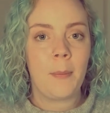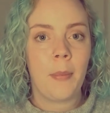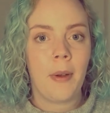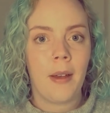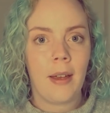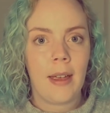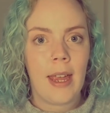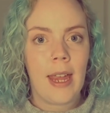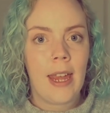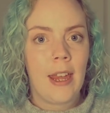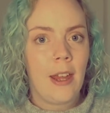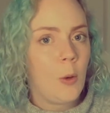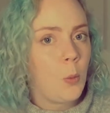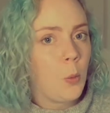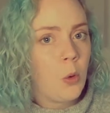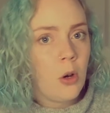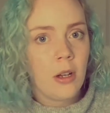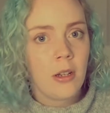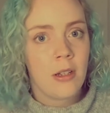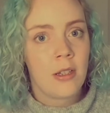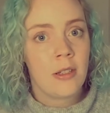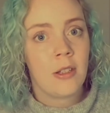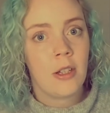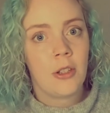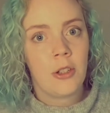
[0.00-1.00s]
but it
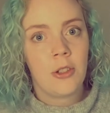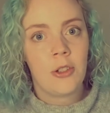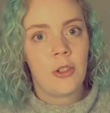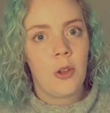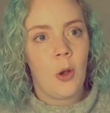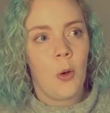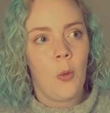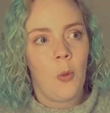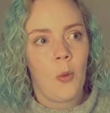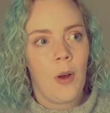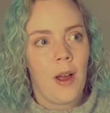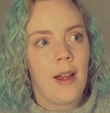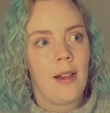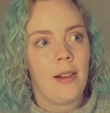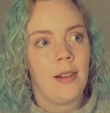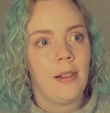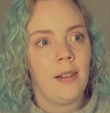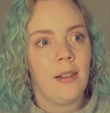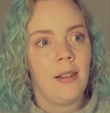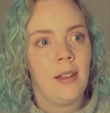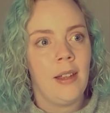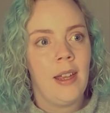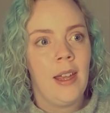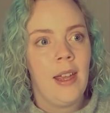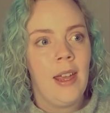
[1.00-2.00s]
works so well
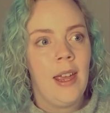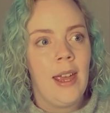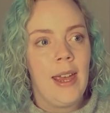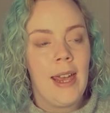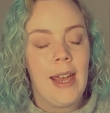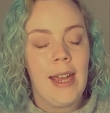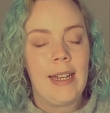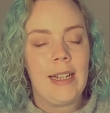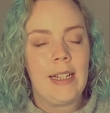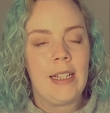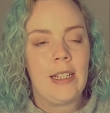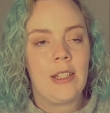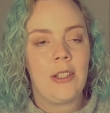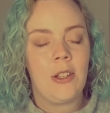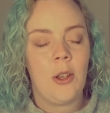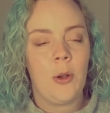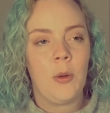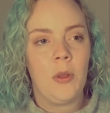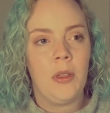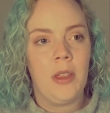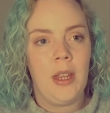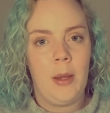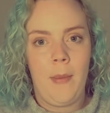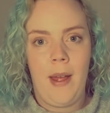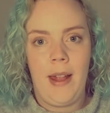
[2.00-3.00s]
and it's so
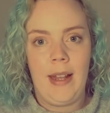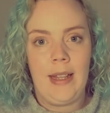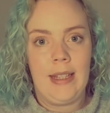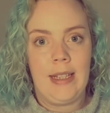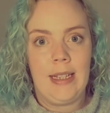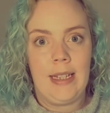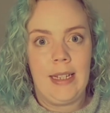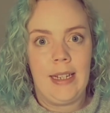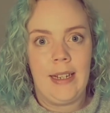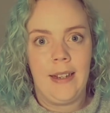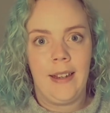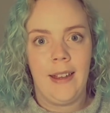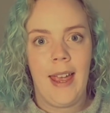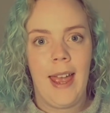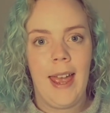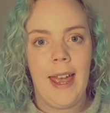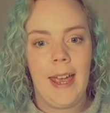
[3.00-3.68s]
thematic.